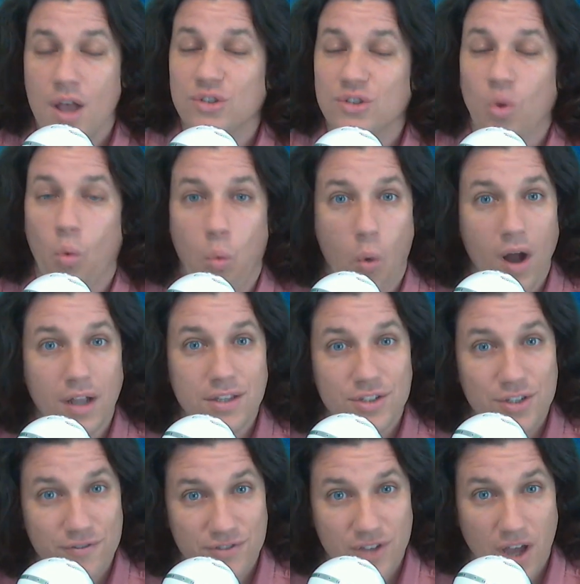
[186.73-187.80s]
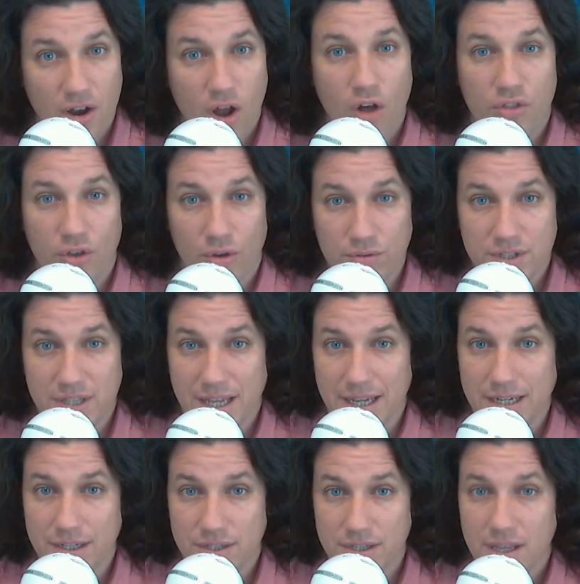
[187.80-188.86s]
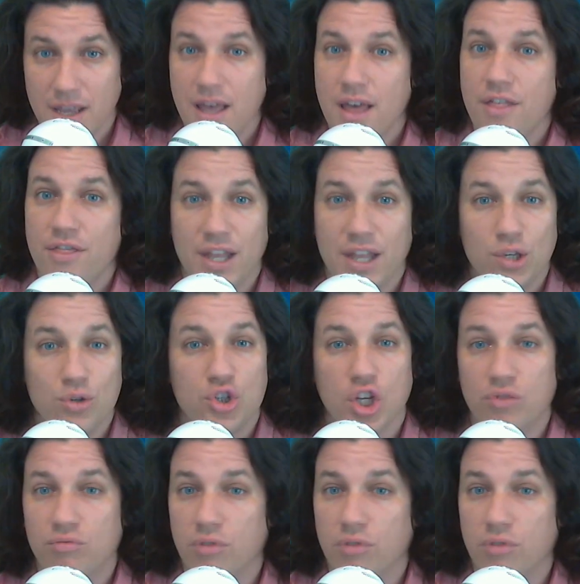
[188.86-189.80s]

So once you've done all those things, then you should